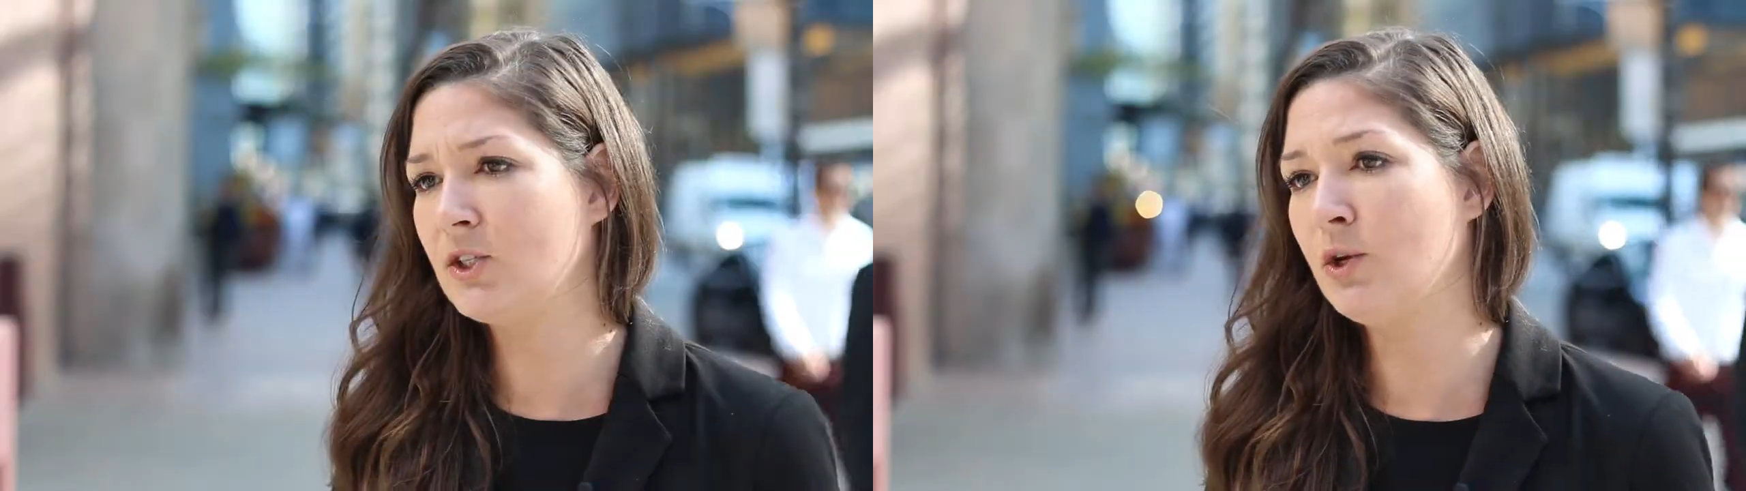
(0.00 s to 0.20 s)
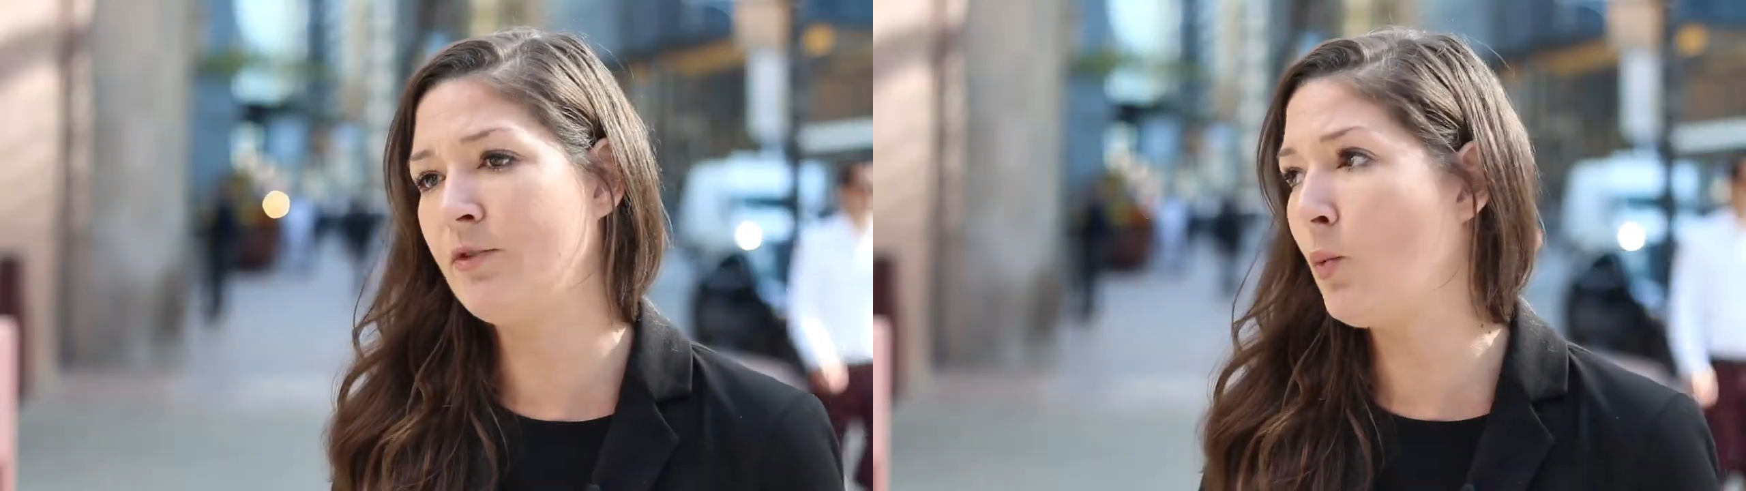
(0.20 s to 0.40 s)

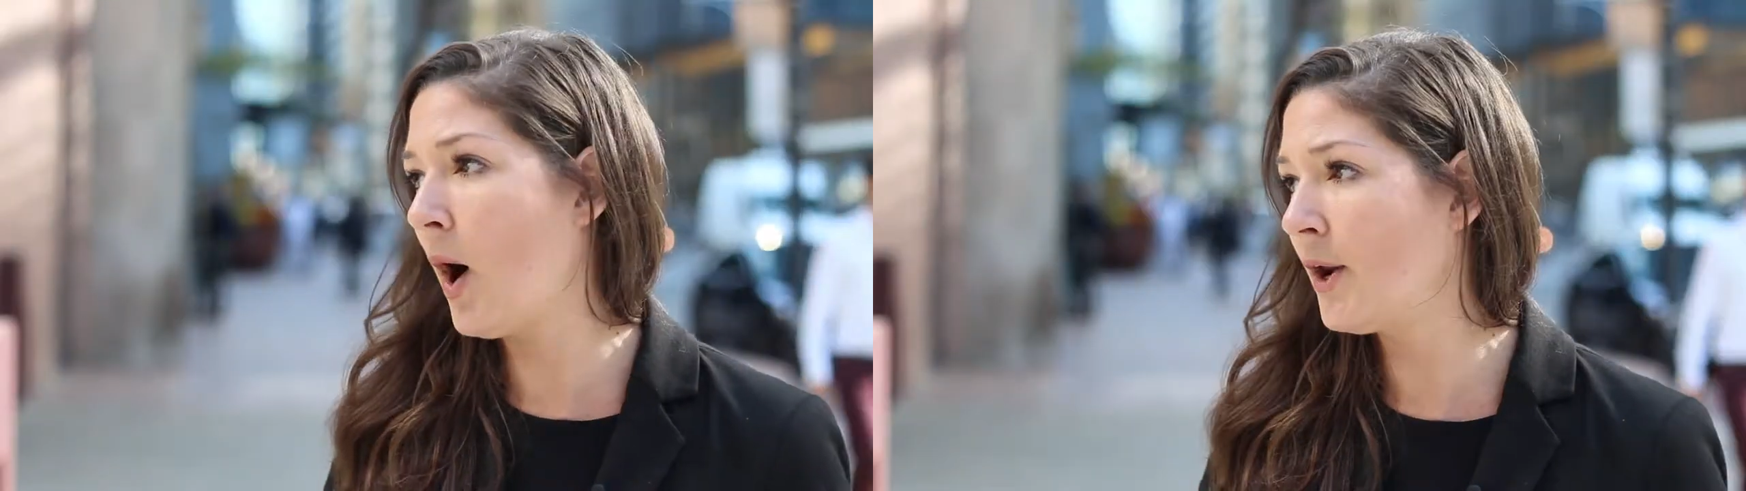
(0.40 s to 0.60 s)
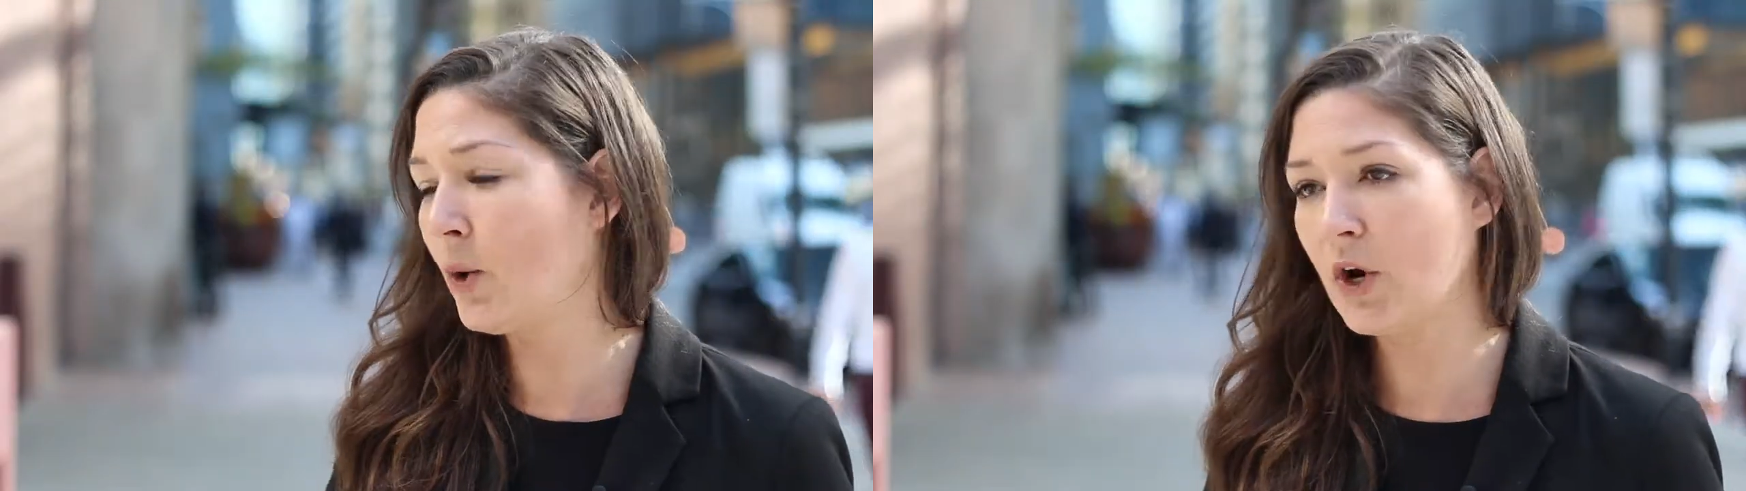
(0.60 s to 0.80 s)
to, if you
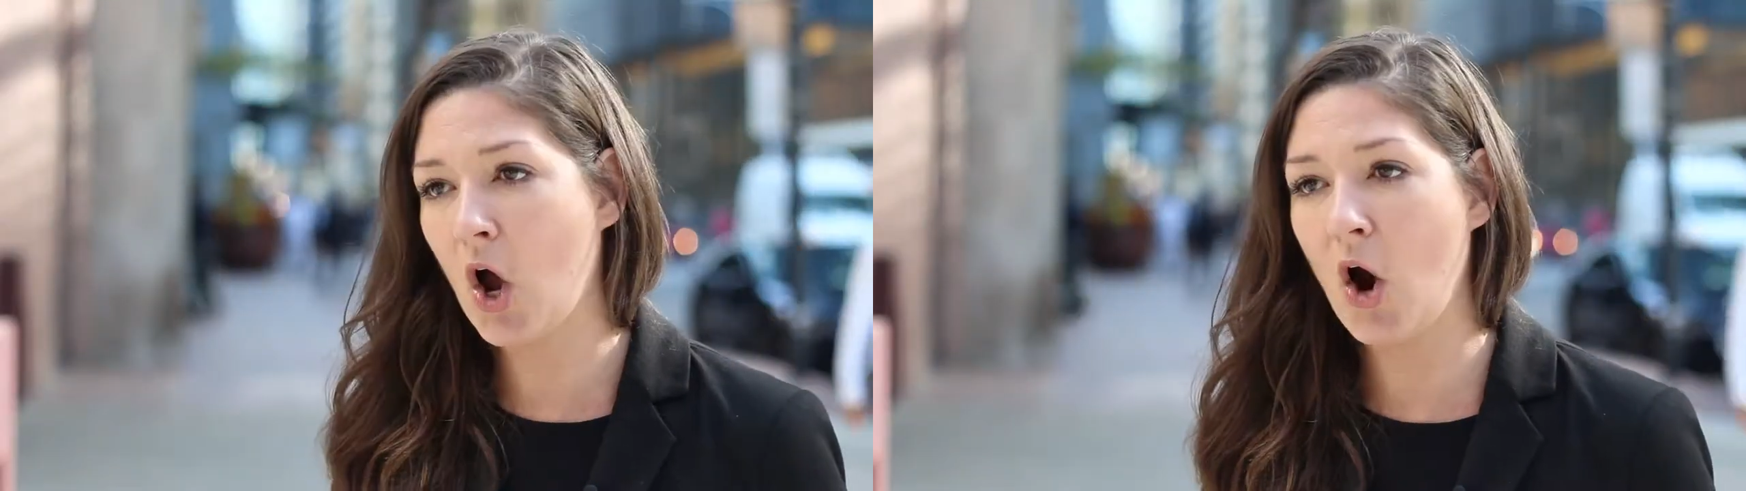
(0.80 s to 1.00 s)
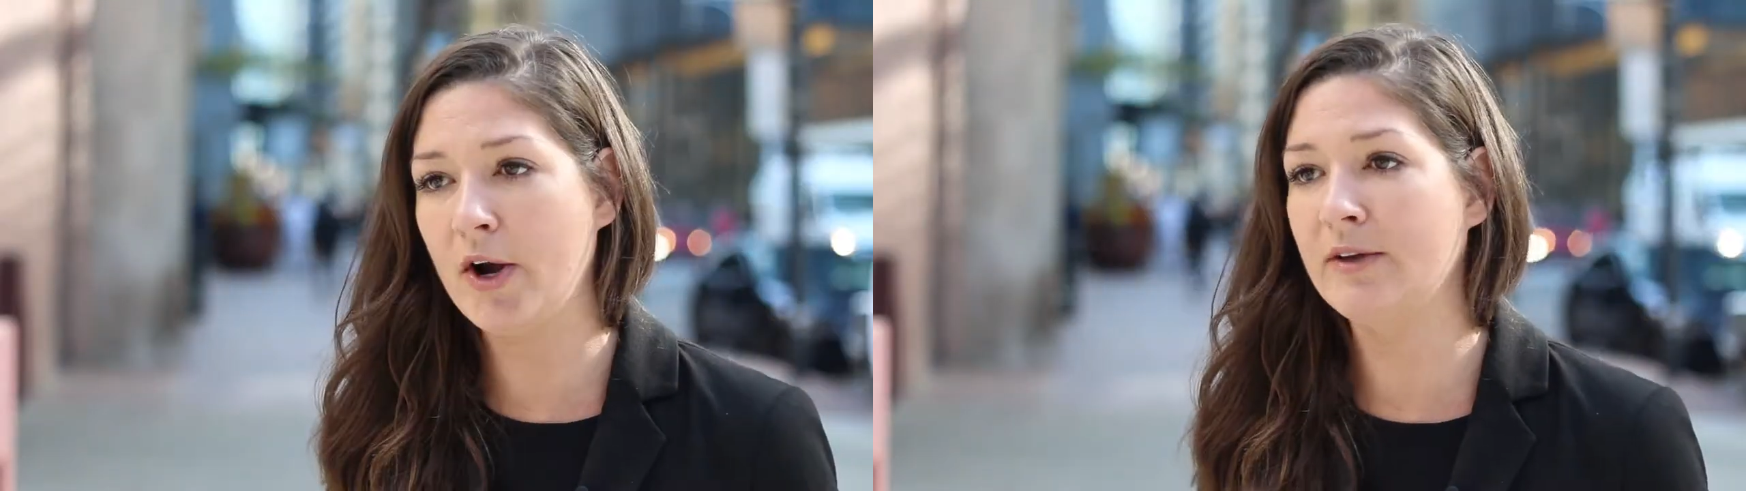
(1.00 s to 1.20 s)
want to go to
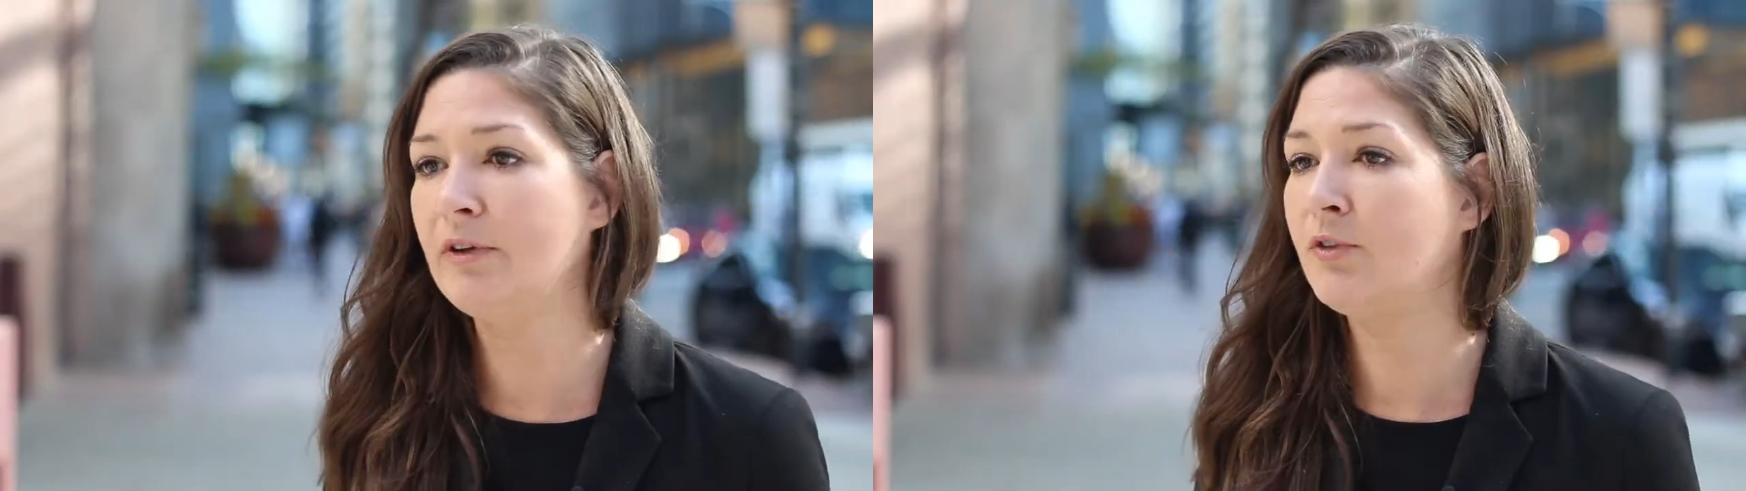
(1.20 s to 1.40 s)
Cardiff,